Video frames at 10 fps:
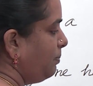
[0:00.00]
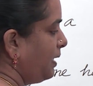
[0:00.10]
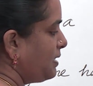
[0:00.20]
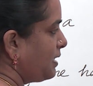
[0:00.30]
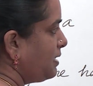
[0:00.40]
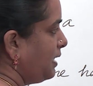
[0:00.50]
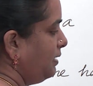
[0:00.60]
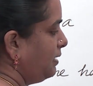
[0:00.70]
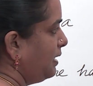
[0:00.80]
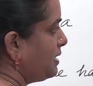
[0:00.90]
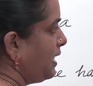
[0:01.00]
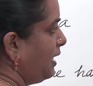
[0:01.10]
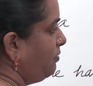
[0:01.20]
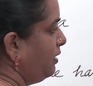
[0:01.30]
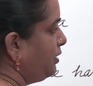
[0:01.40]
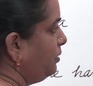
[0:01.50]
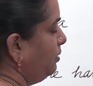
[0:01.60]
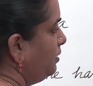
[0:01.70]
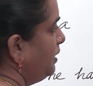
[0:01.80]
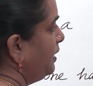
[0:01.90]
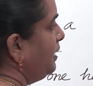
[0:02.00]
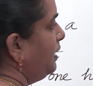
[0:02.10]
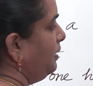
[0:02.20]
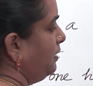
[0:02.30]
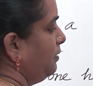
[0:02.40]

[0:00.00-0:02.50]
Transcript: by 16 is equal to here